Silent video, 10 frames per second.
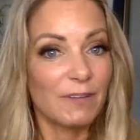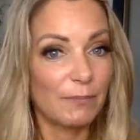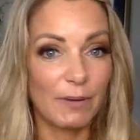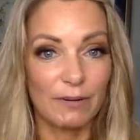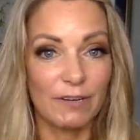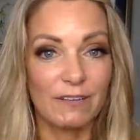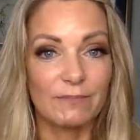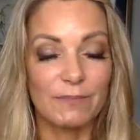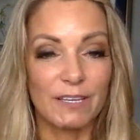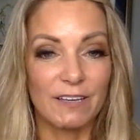
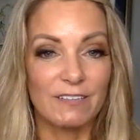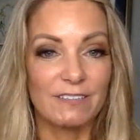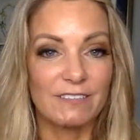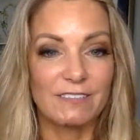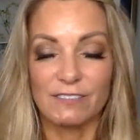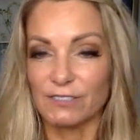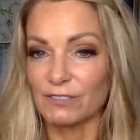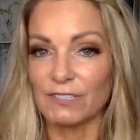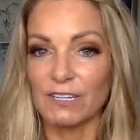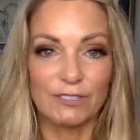comparing, because
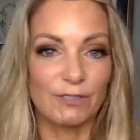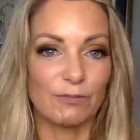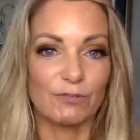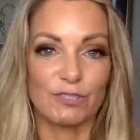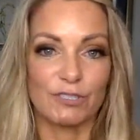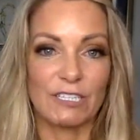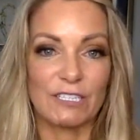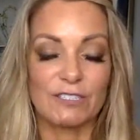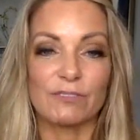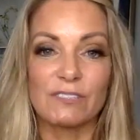you're on your own
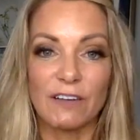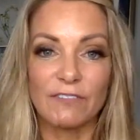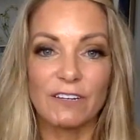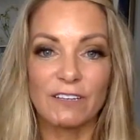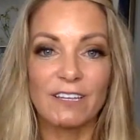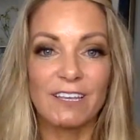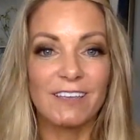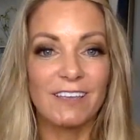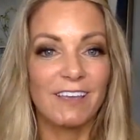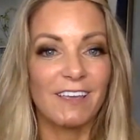journey. So
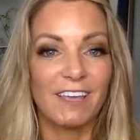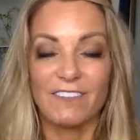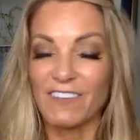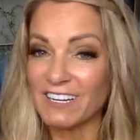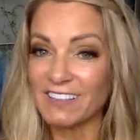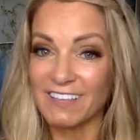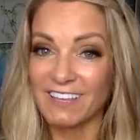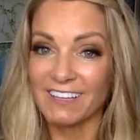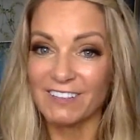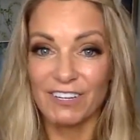definitely, if
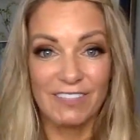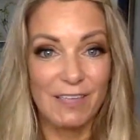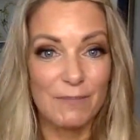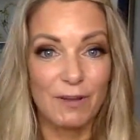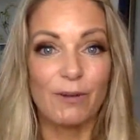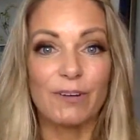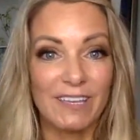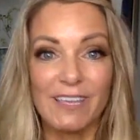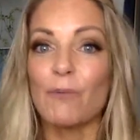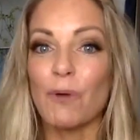anything, look at them and go,
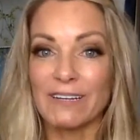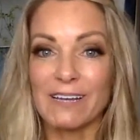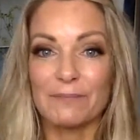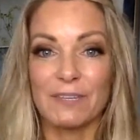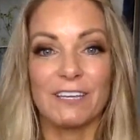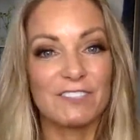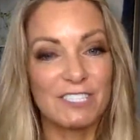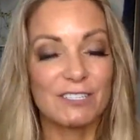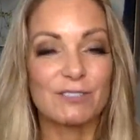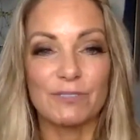okay, yeah, why not me? If
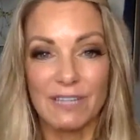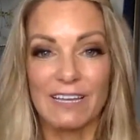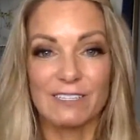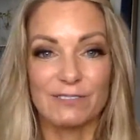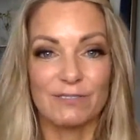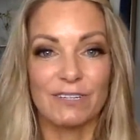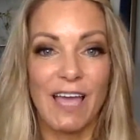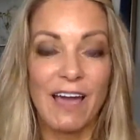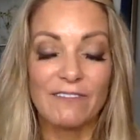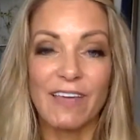she can do it, I can do
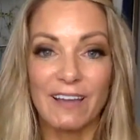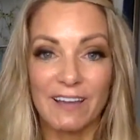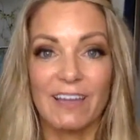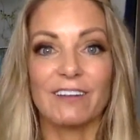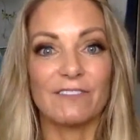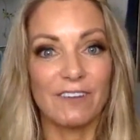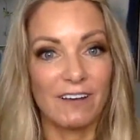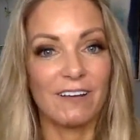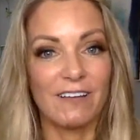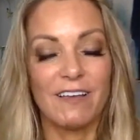it. Have that kind of
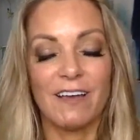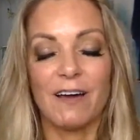a